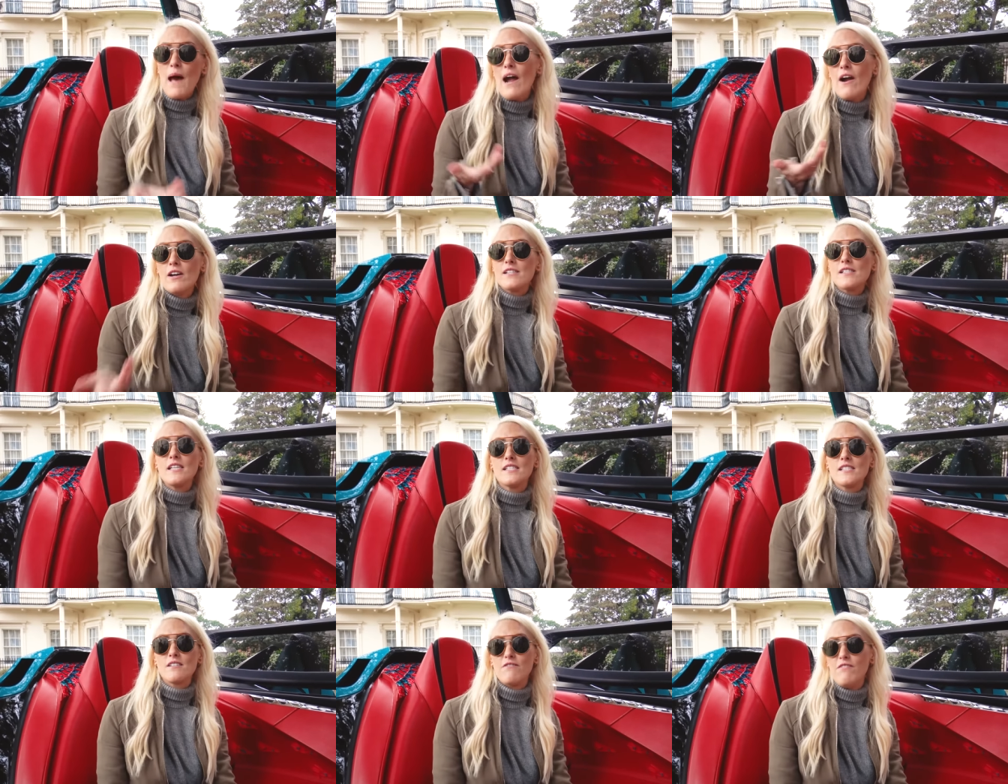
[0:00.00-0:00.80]
Paris
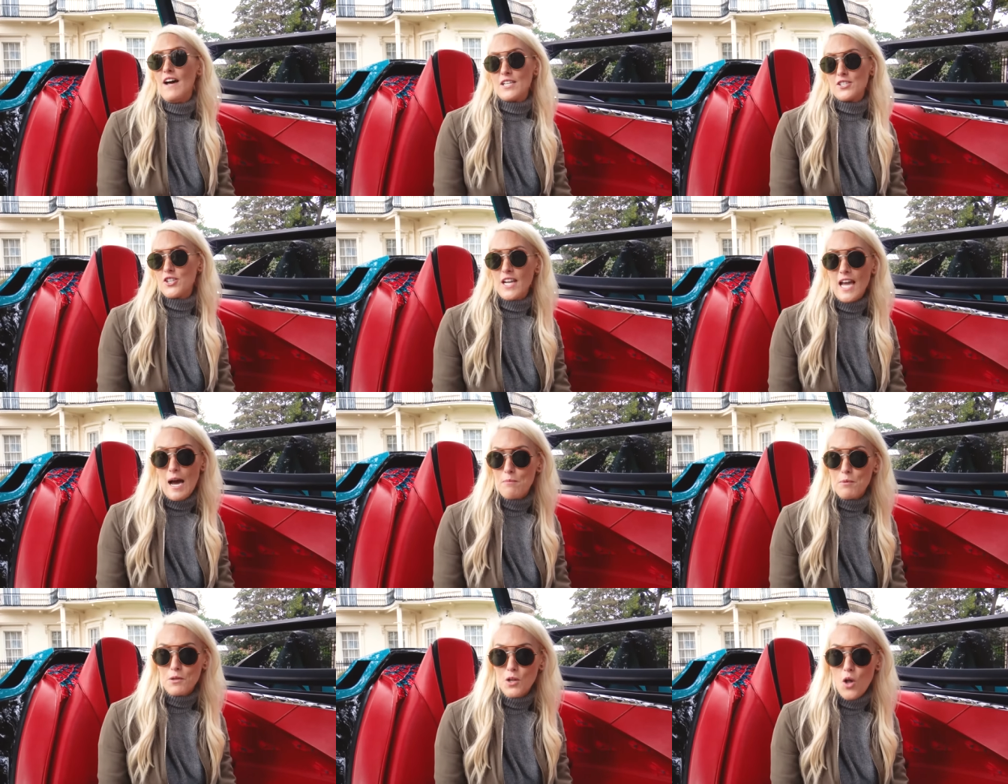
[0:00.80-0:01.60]
is the fashion
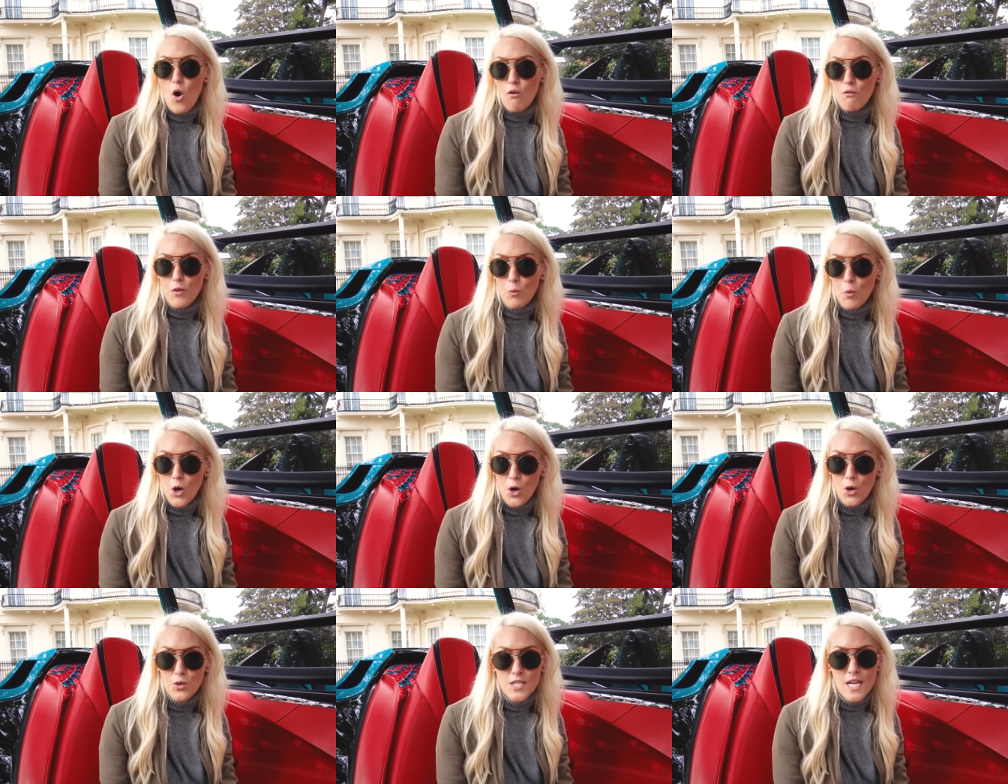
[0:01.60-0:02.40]
capital of the
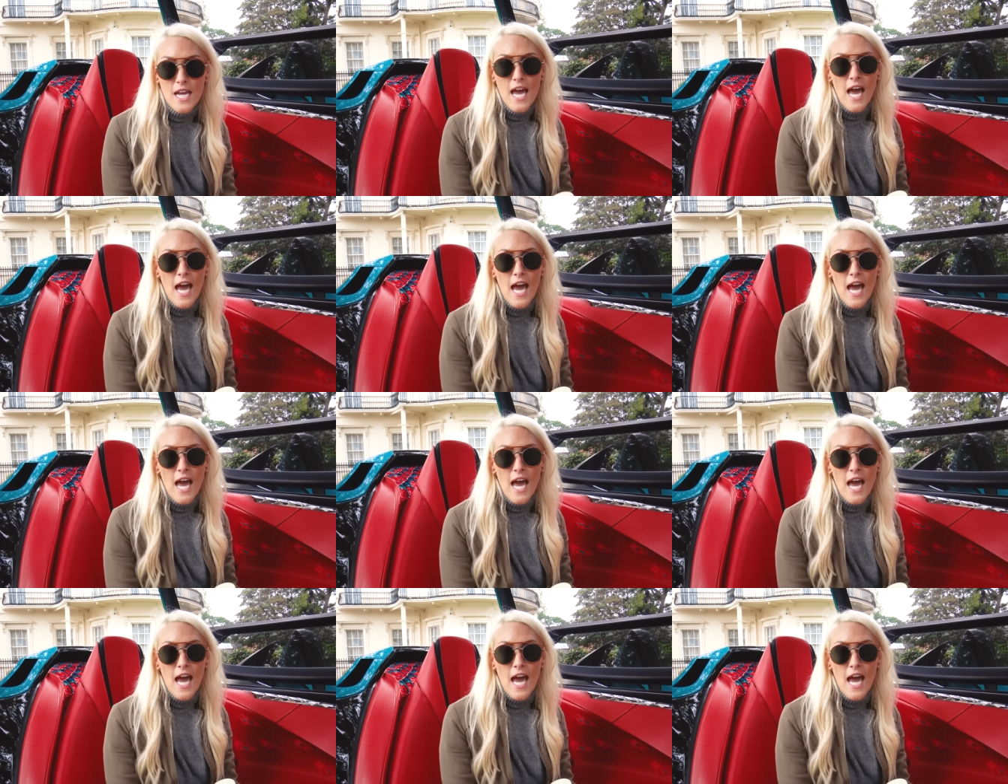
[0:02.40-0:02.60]
world,